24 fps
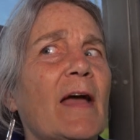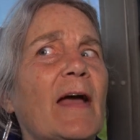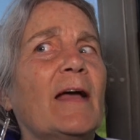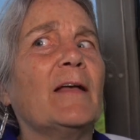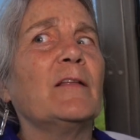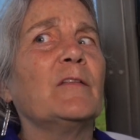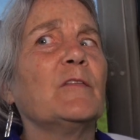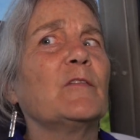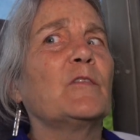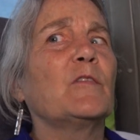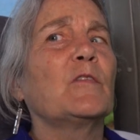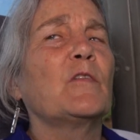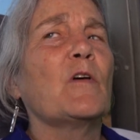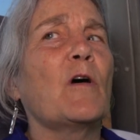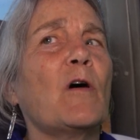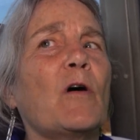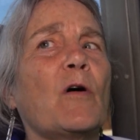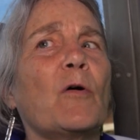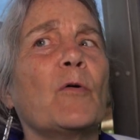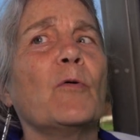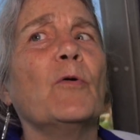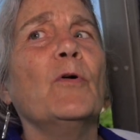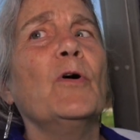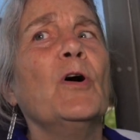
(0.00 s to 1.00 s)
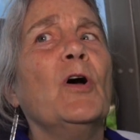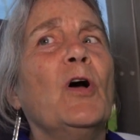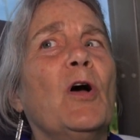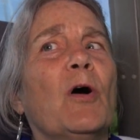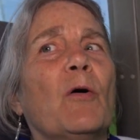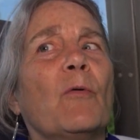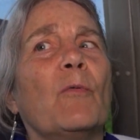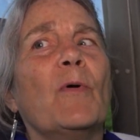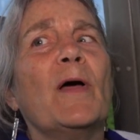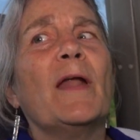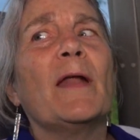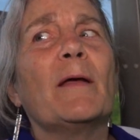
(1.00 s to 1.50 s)
And so
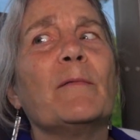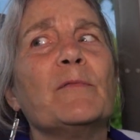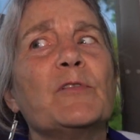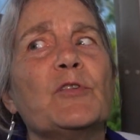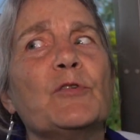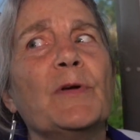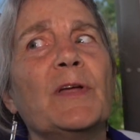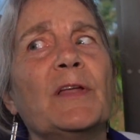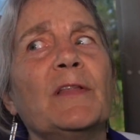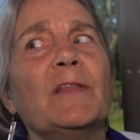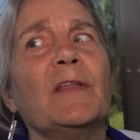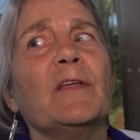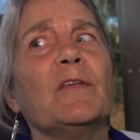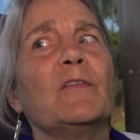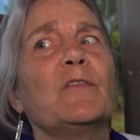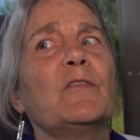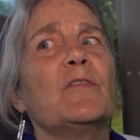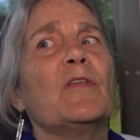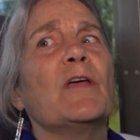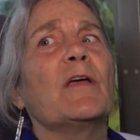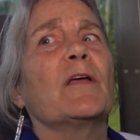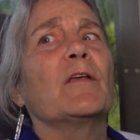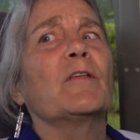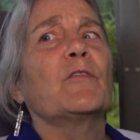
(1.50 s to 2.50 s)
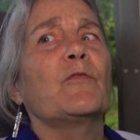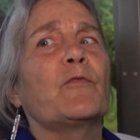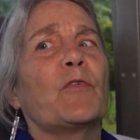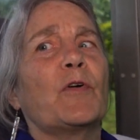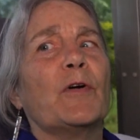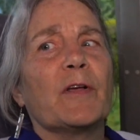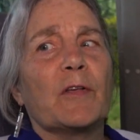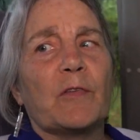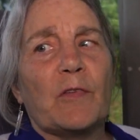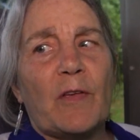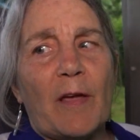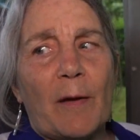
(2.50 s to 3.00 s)
when I'm doing these things, for
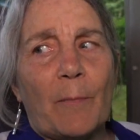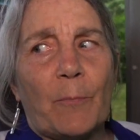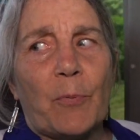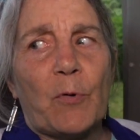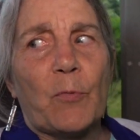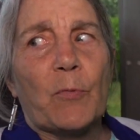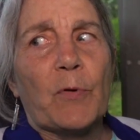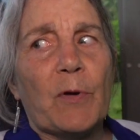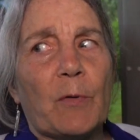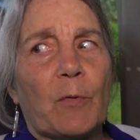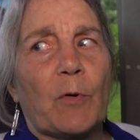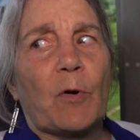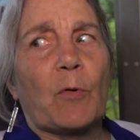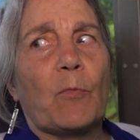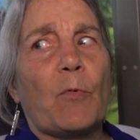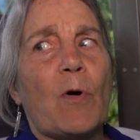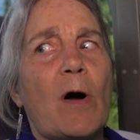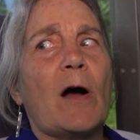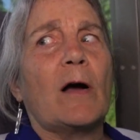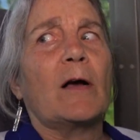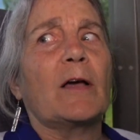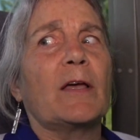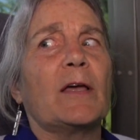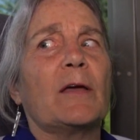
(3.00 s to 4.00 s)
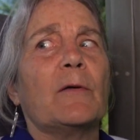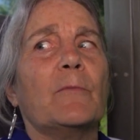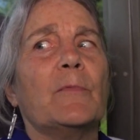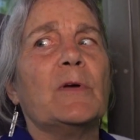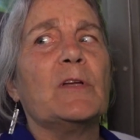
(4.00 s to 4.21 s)
an example, we're walking.